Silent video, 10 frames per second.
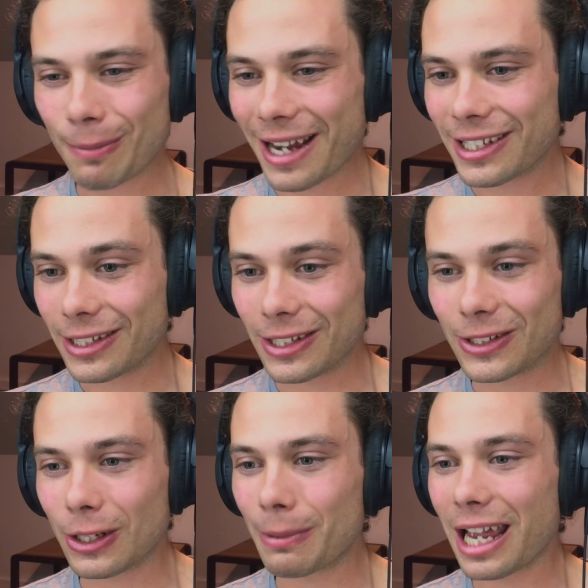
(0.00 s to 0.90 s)
spaces, and
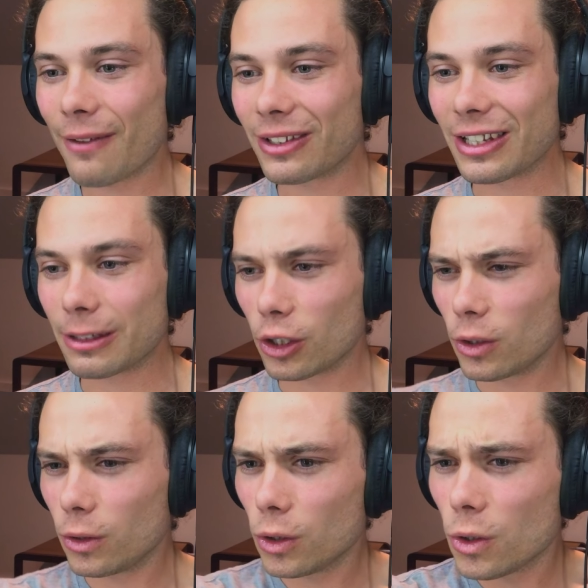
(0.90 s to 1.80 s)
so to be having these
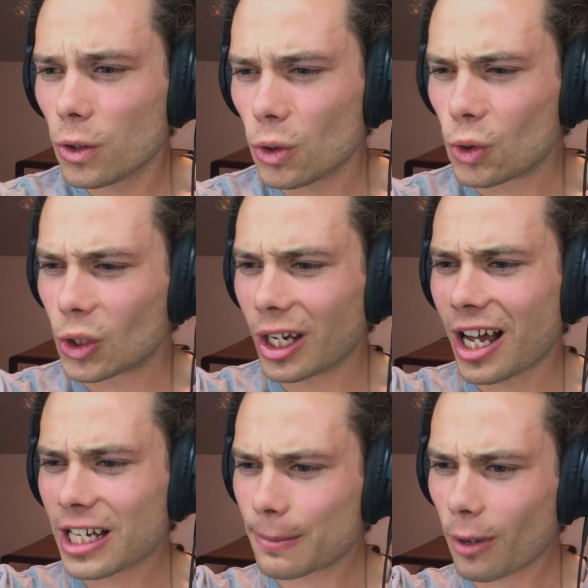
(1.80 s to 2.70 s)
huge
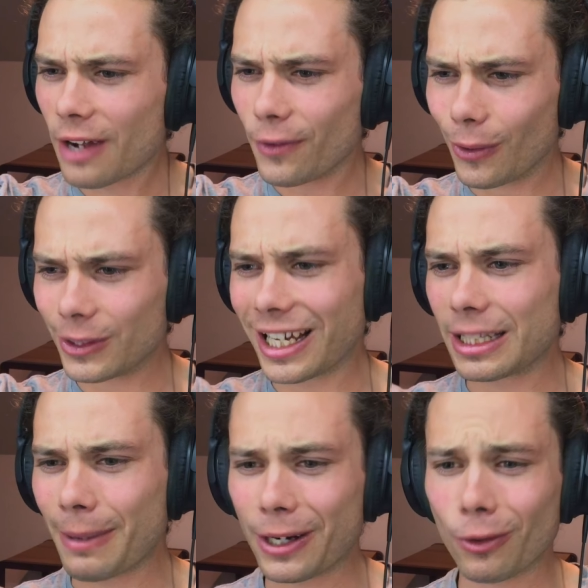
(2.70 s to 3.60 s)
glass bifolds out
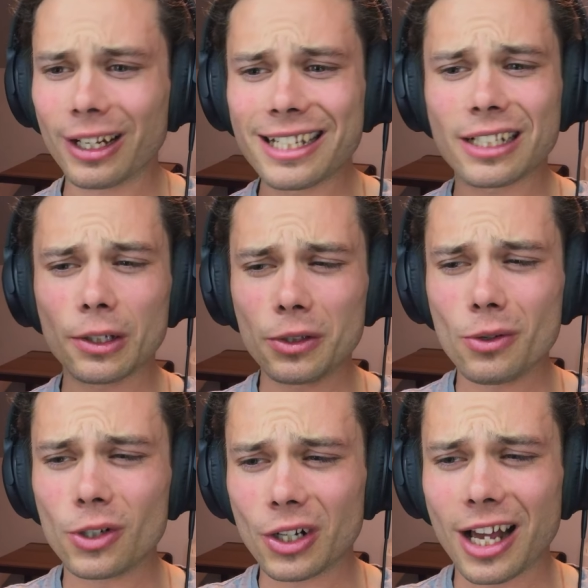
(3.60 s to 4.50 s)
the back, or at least
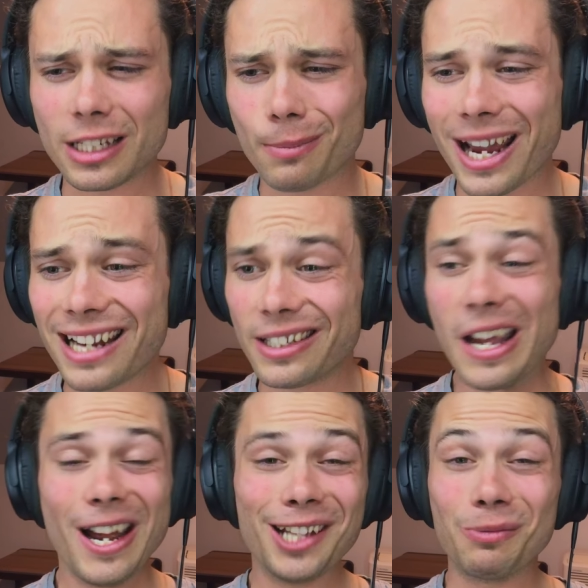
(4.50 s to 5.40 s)
huge glass panes,
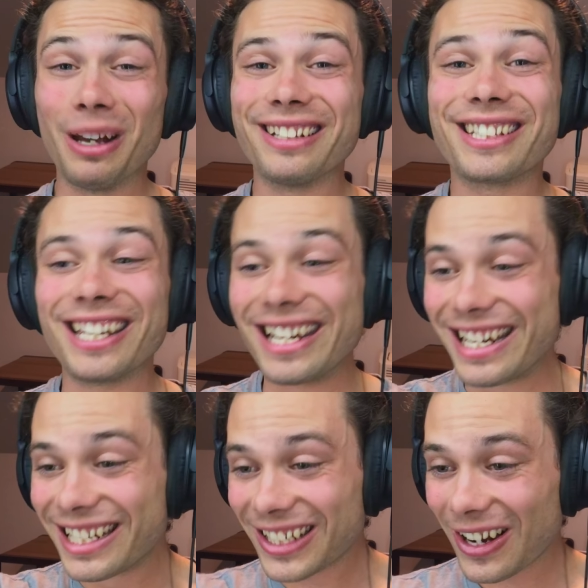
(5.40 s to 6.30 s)
as well as the
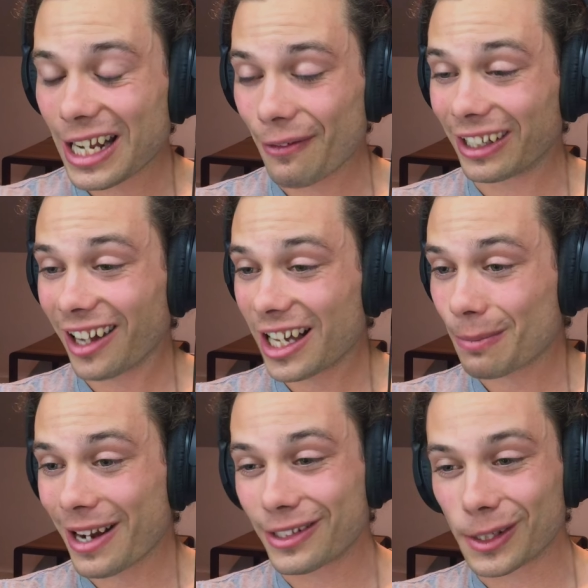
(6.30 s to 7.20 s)
inside having glass
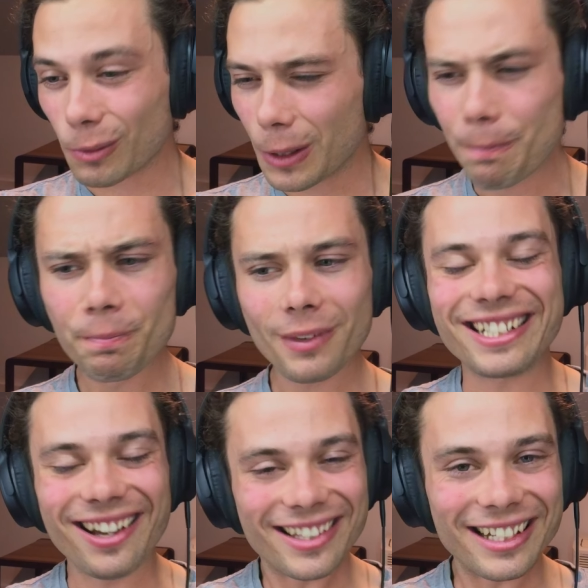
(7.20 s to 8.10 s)
panes as well,
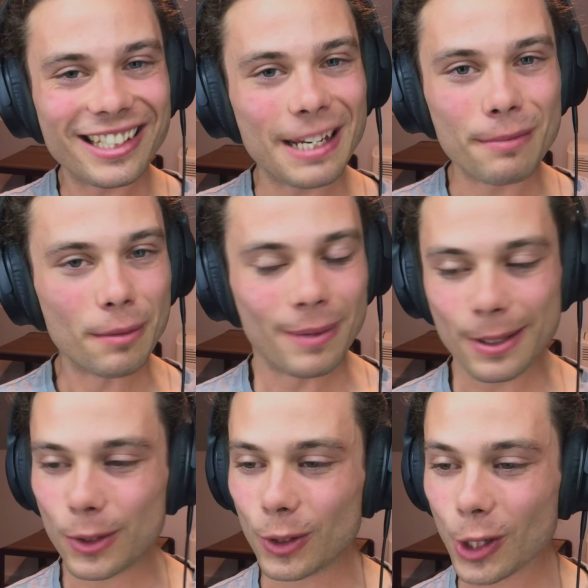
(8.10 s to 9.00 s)
it doesn't seem to
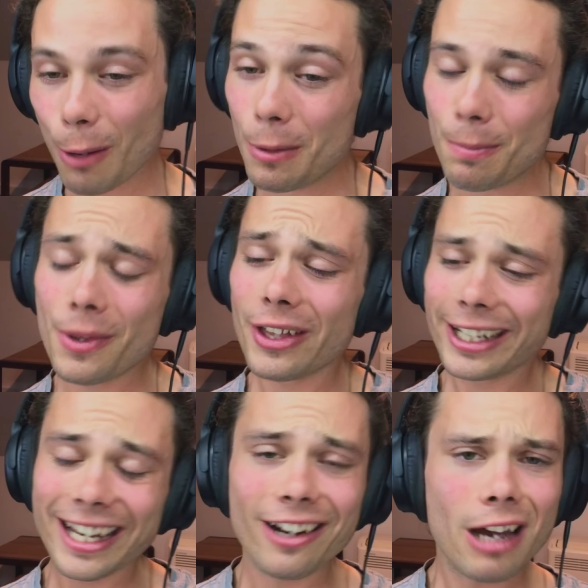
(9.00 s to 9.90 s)
be too common. But then
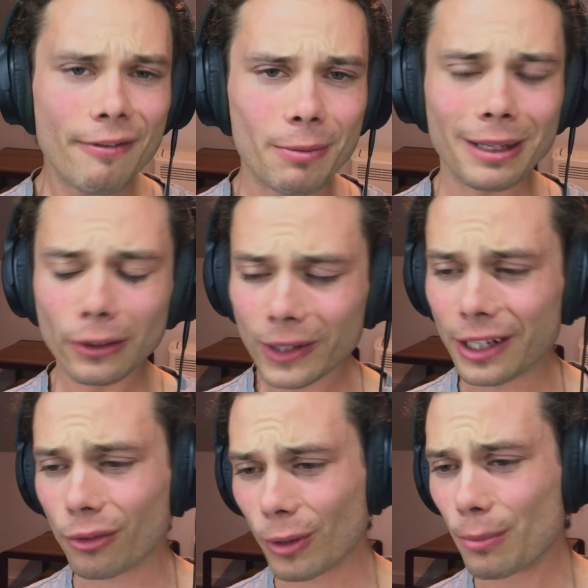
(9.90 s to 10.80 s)
again, I haven't been looking
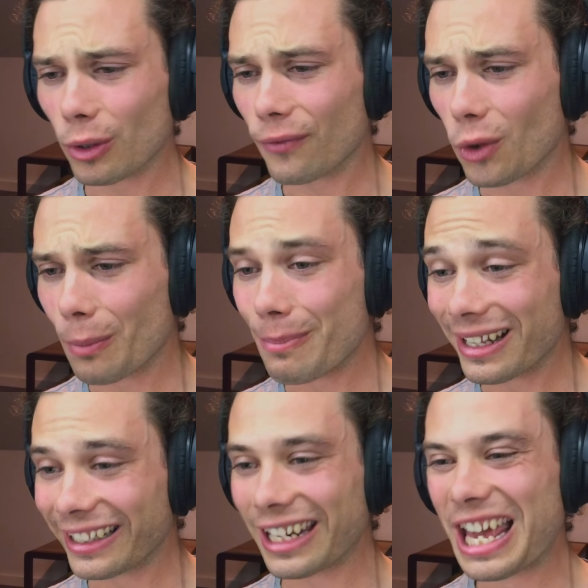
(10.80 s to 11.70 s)
at $3.4
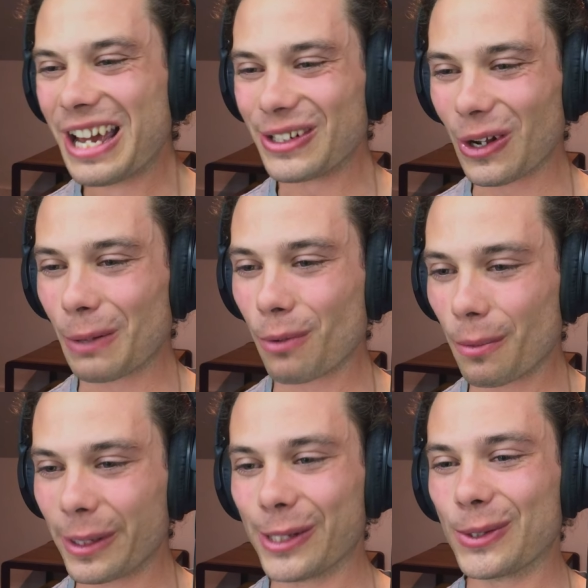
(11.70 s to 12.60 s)
million
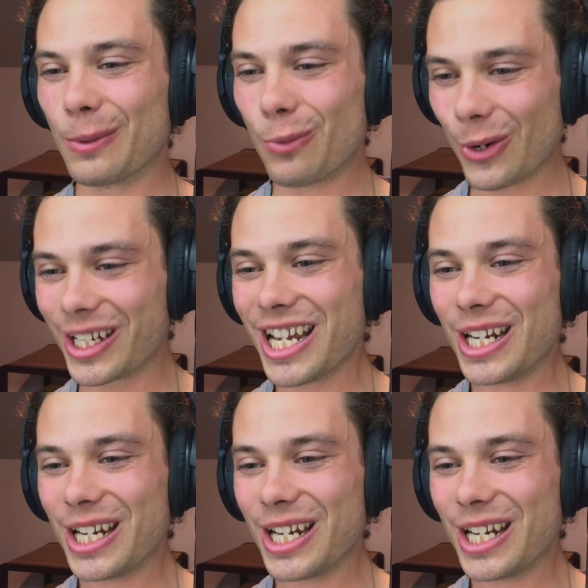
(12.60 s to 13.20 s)
properties, so what